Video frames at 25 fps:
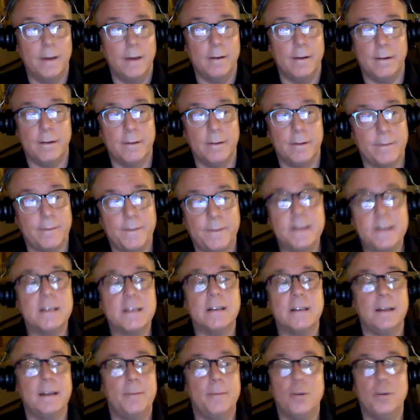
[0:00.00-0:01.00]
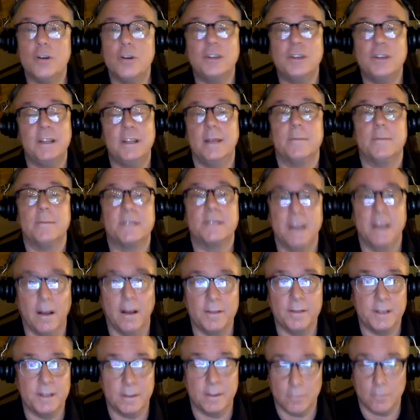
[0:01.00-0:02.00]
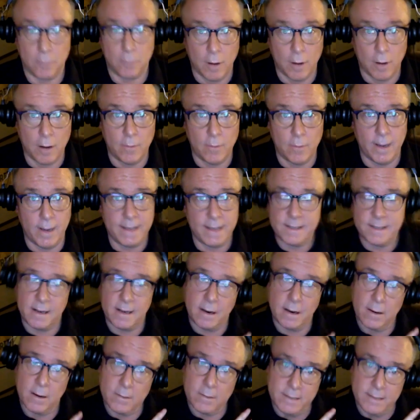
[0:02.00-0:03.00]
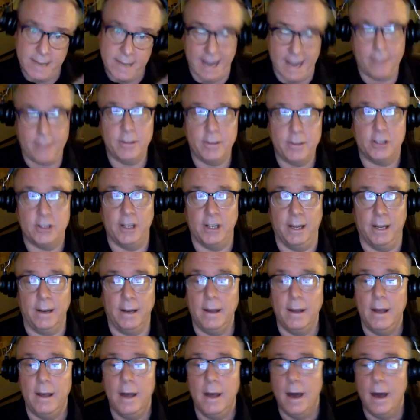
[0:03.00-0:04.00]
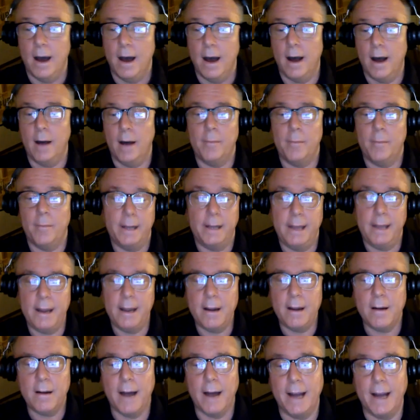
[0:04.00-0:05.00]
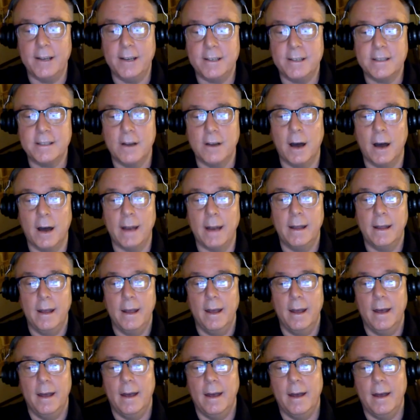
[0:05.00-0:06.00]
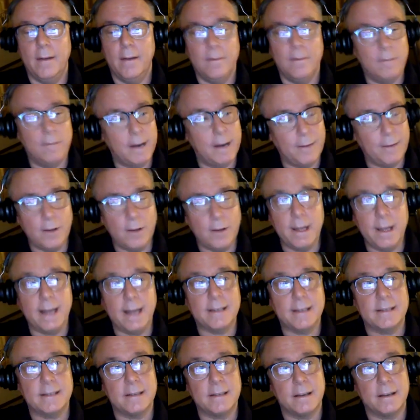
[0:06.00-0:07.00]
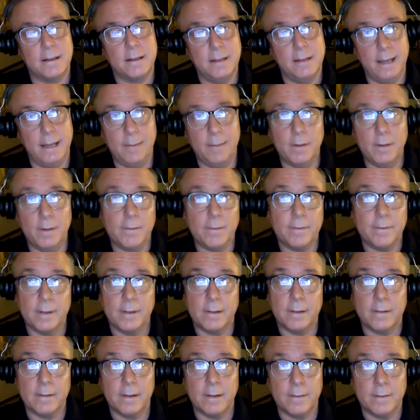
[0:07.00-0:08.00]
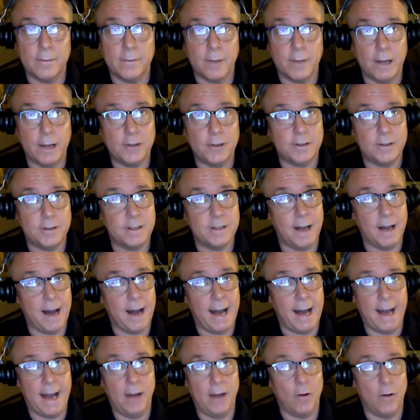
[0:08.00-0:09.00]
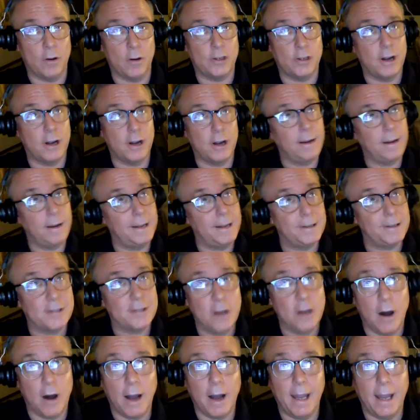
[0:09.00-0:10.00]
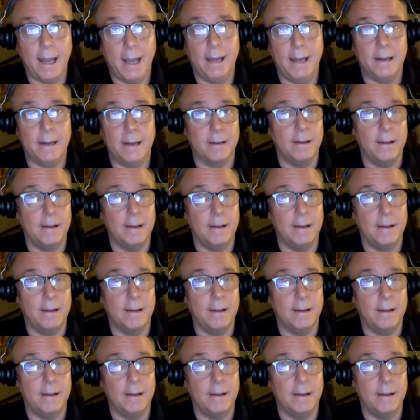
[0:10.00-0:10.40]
physically pushing themselves in the wrong ways that are damaging. But here, I just thought, whenever he gets the gleam in Fraser's eye, or Charlie is talking and